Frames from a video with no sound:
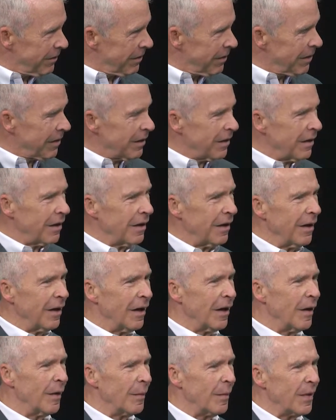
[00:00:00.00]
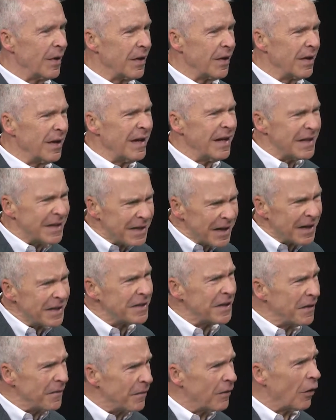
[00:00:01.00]
Mm-hmm. Um, it
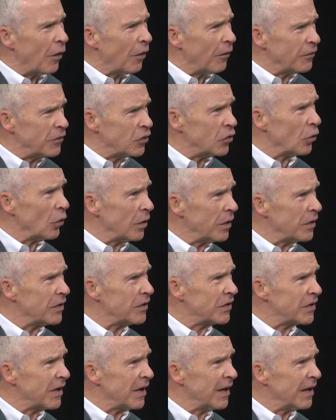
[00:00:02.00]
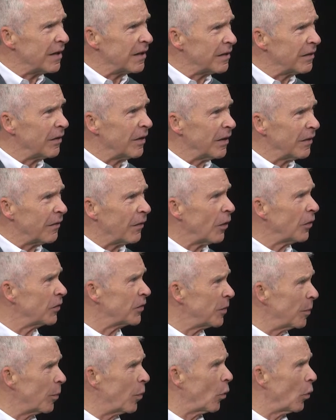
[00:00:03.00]
does involve choice, and it involves
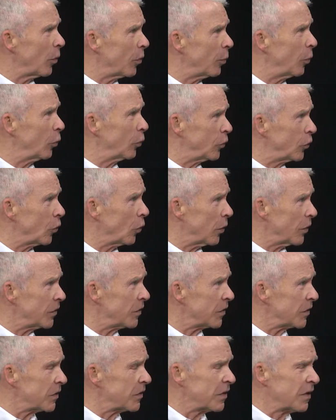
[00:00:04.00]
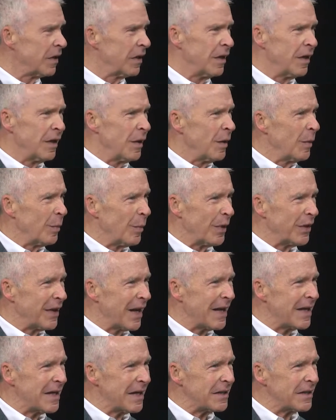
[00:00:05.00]
some poor choices. But
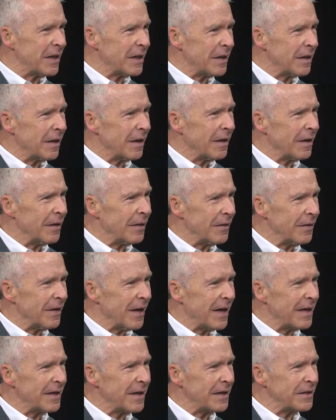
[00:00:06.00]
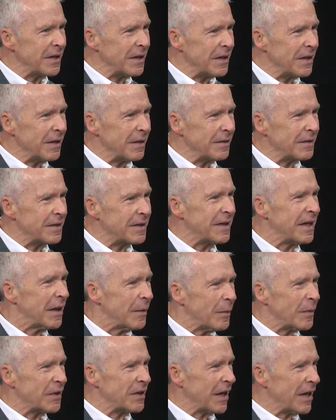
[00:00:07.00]
that doesn't uh, that doesn't
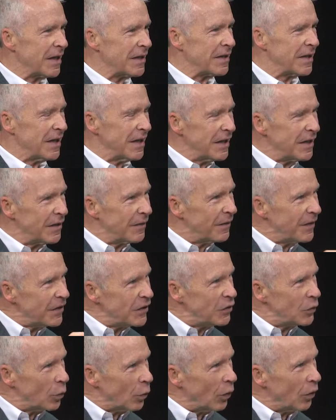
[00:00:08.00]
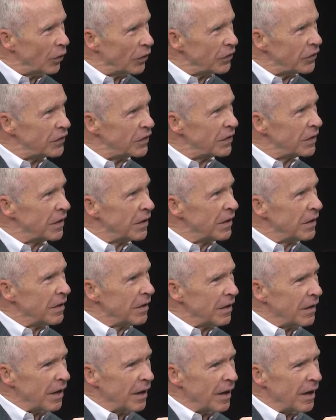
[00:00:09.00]
stigmatize the individuals,
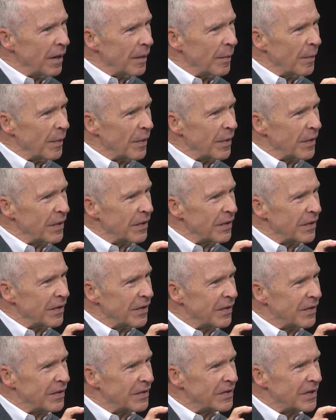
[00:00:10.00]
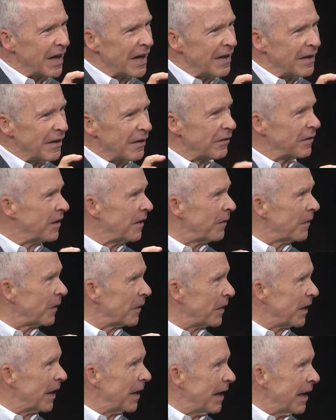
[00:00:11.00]
right. um, saying they're
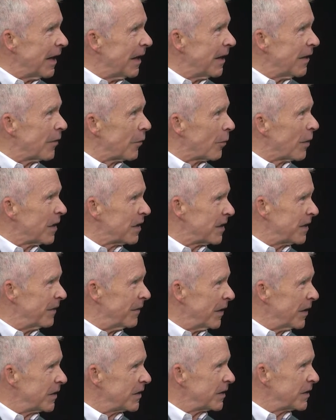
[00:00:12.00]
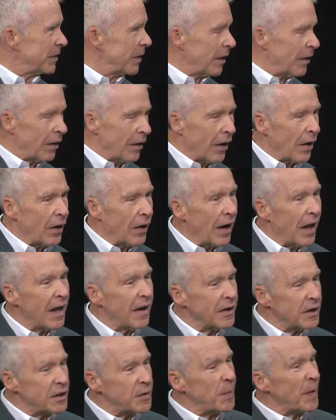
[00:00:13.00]
different than any of the rest of us. A, a
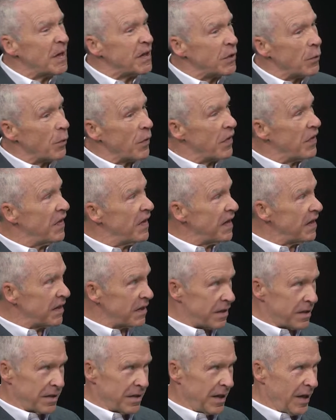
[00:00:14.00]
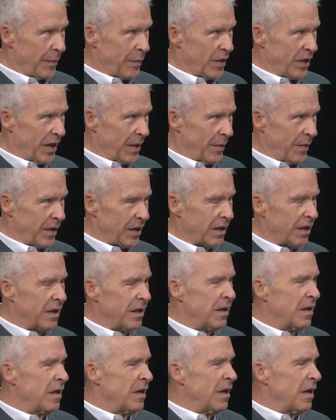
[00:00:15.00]
lot, especially with this epidemic,
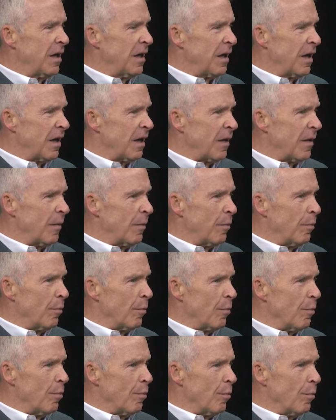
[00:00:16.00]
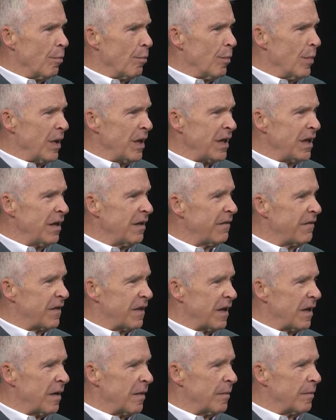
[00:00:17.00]
mm-hmm. uh, many of
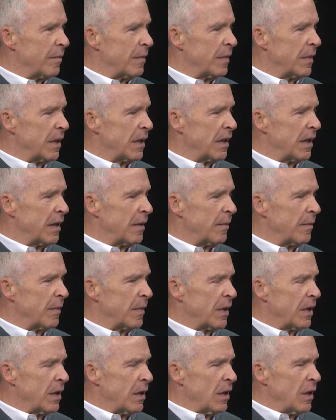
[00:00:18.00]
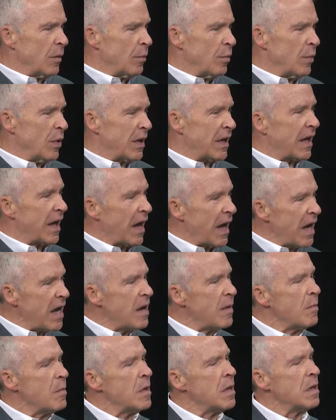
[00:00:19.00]
them um,
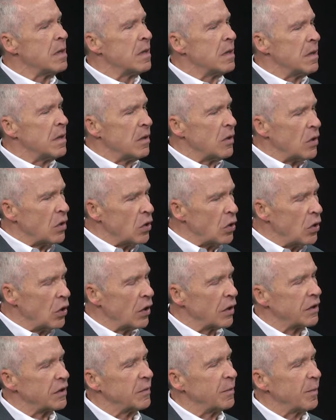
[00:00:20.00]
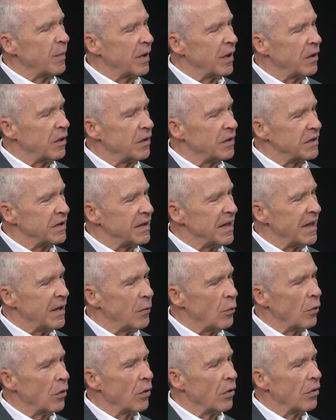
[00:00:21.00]
became hooked because they
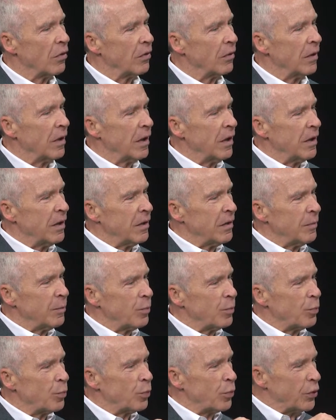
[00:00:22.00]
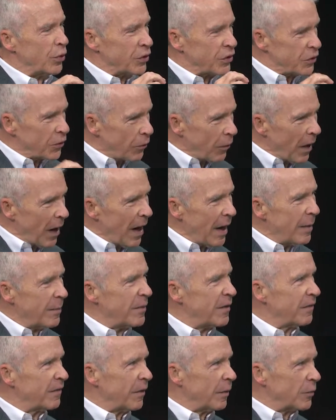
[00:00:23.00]
were
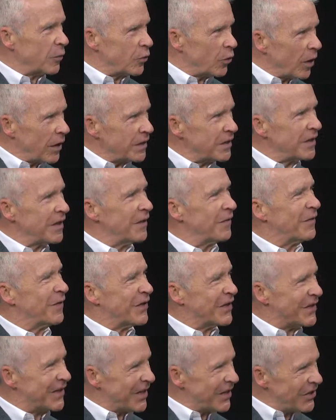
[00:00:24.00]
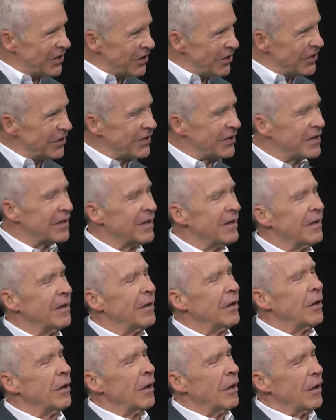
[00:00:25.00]
prescribed from trusted physicians
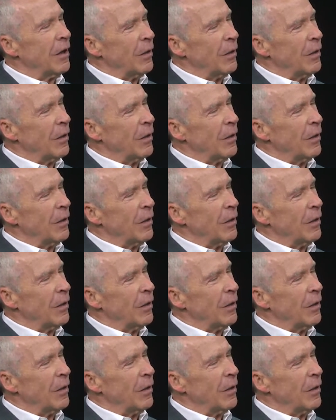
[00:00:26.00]
mm-hmm.